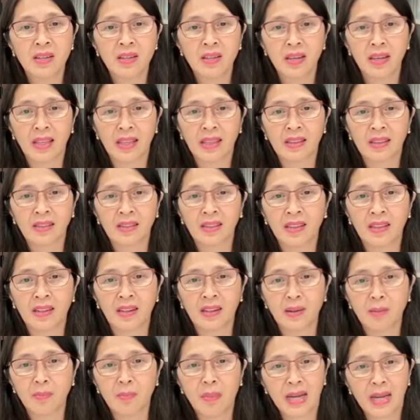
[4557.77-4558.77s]
And
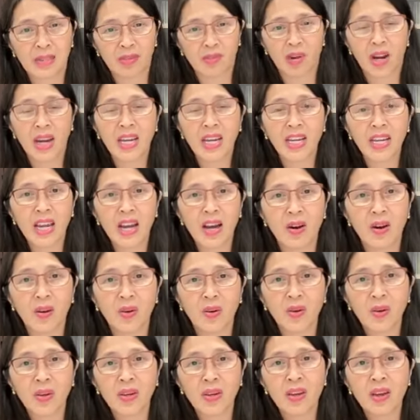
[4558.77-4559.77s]
but right
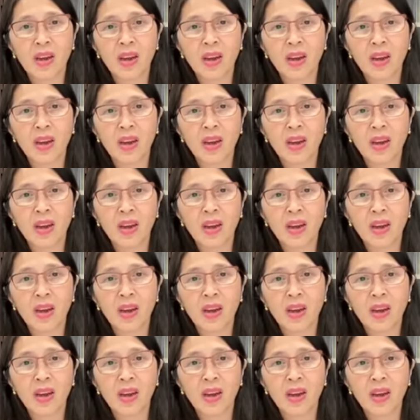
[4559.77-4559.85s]
now,